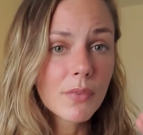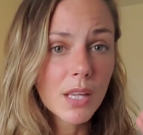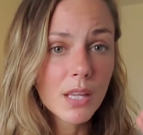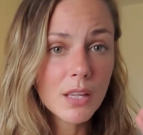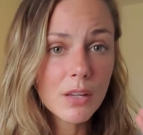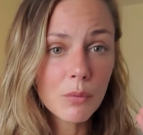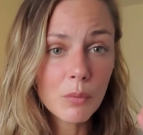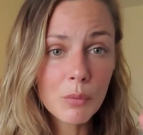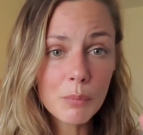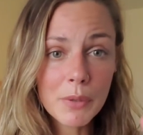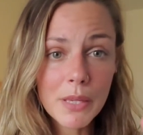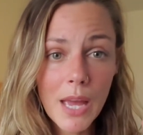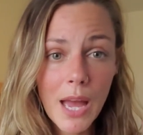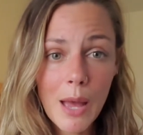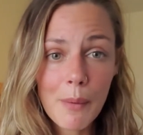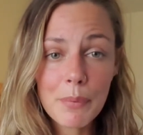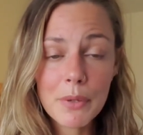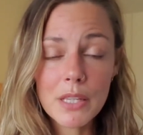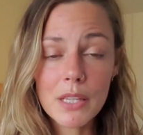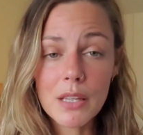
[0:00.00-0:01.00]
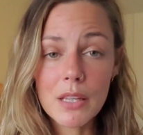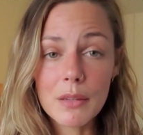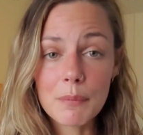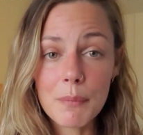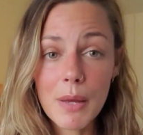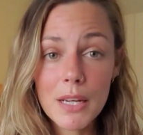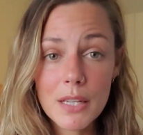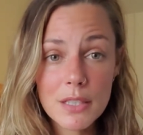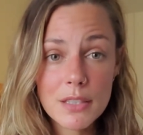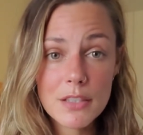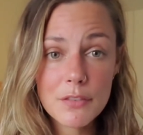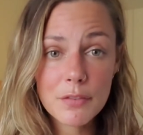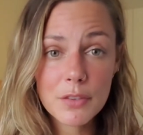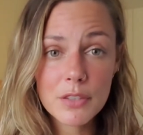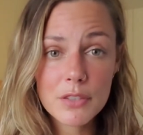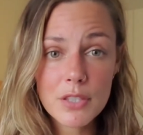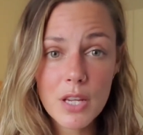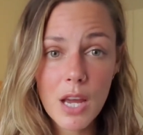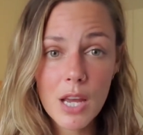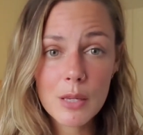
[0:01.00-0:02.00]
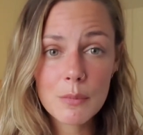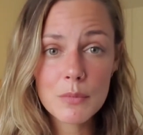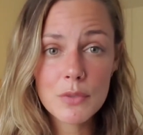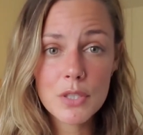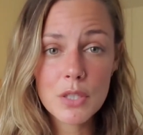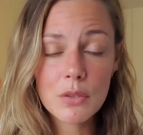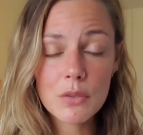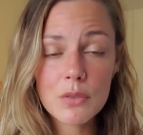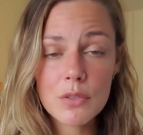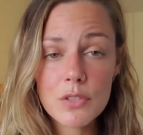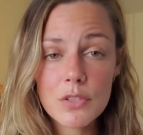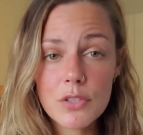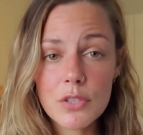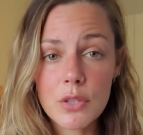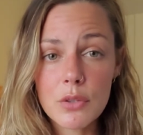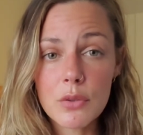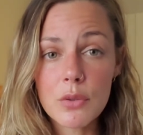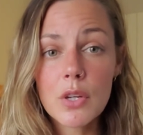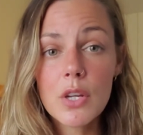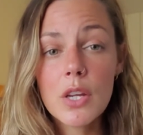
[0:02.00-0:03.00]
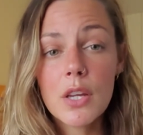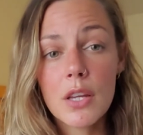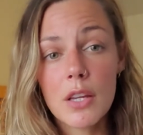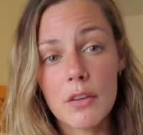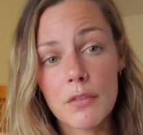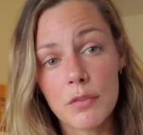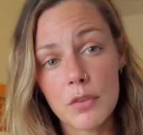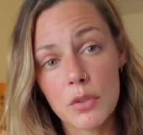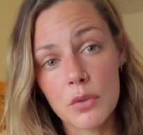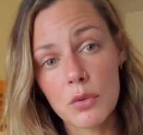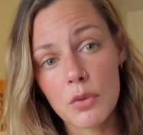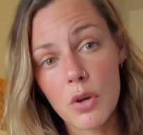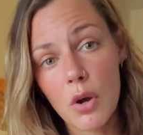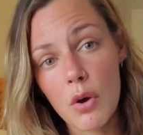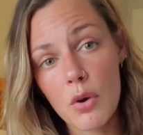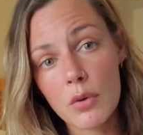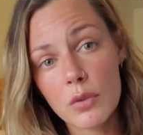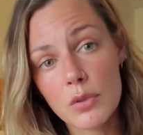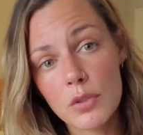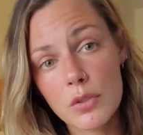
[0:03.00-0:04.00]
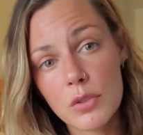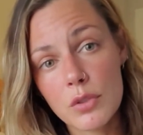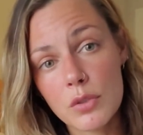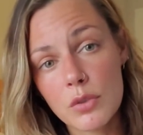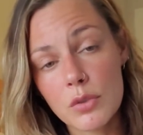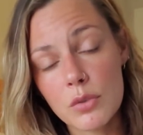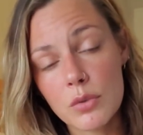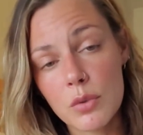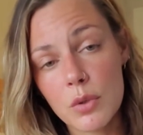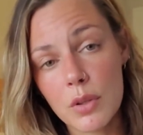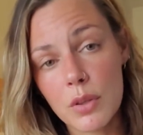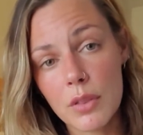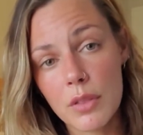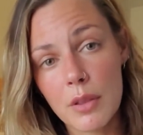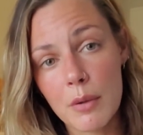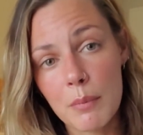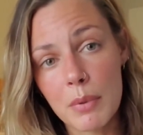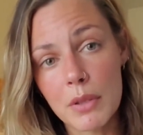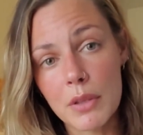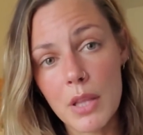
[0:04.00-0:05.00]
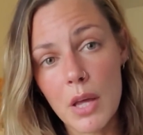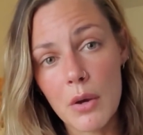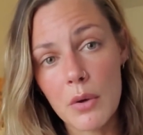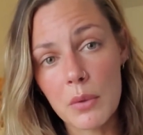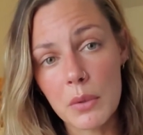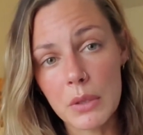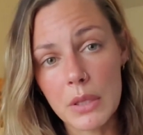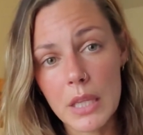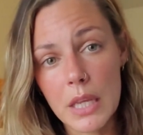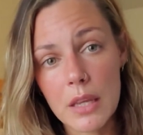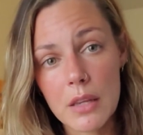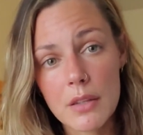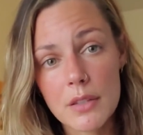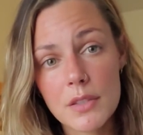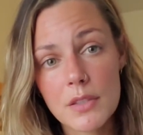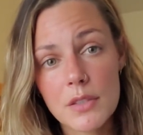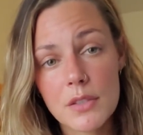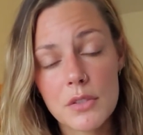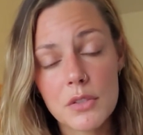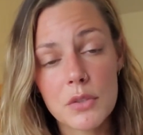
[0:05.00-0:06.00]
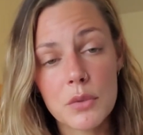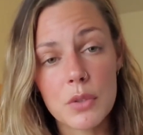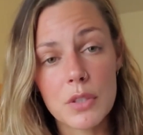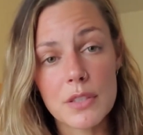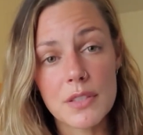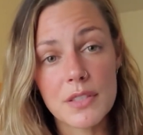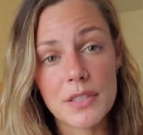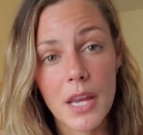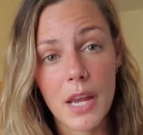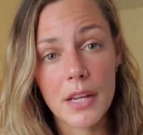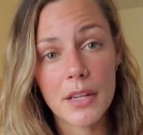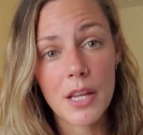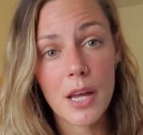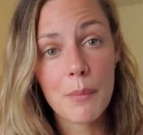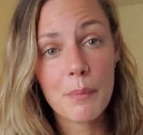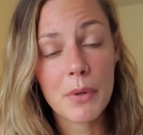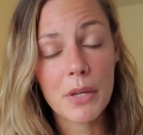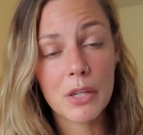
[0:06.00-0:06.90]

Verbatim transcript: It will be happening in many different time zones, so if you go to the below links, you can sign up.